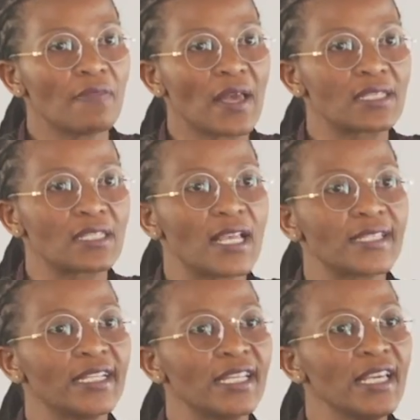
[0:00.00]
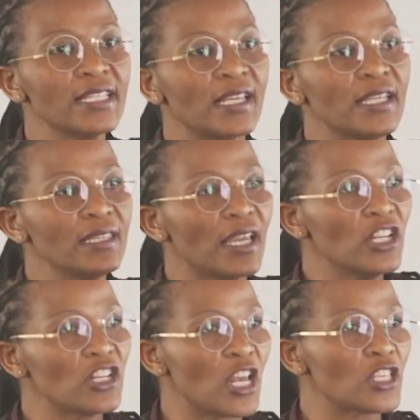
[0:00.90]
that says it is in the
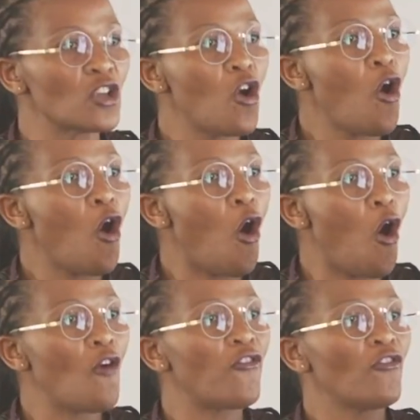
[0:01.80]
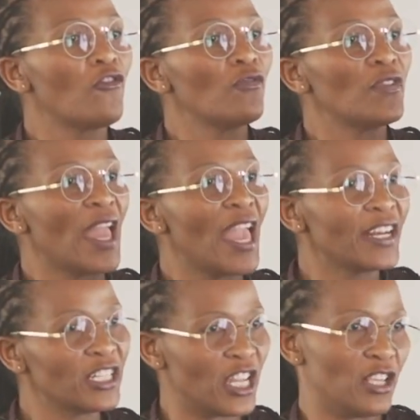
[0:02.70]
interest of the
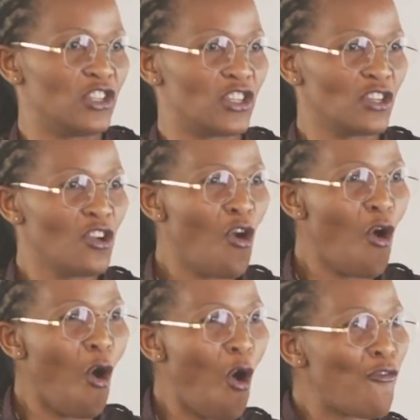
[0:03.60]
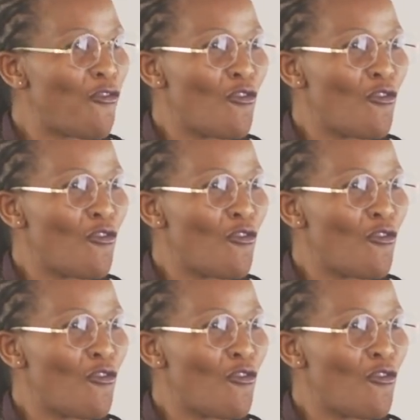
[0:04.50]
heritage of